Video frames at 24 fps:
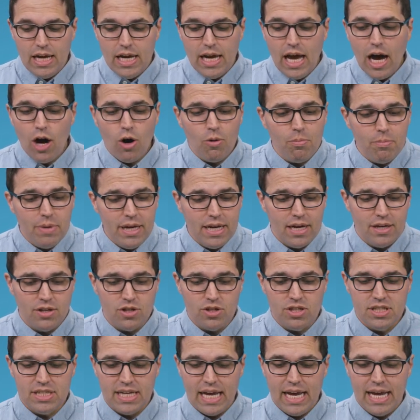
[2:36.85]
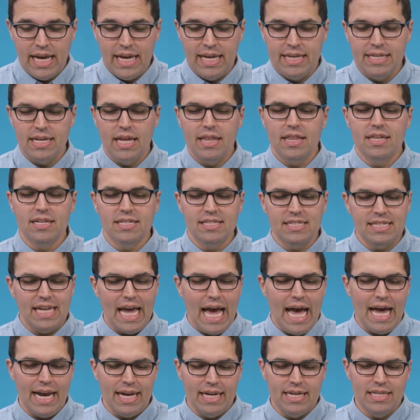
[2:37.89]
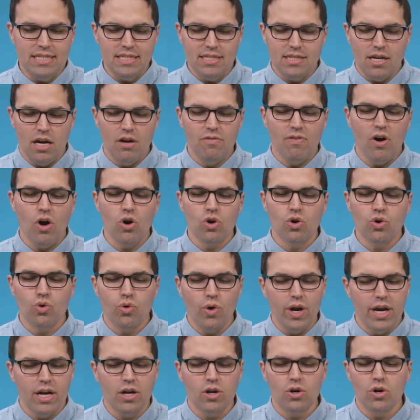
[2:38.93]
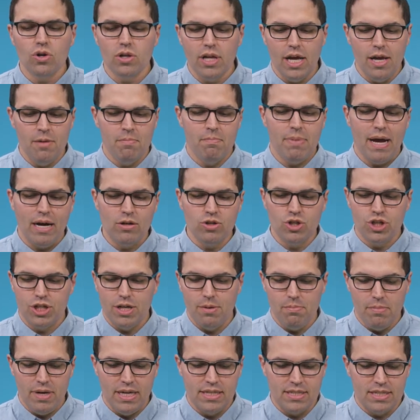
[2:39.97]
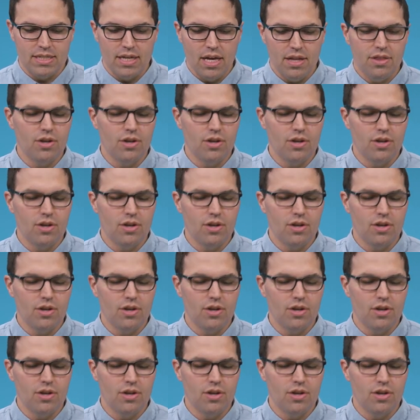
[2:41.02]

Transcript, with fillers: Help me understand the status of all critical inbound shipments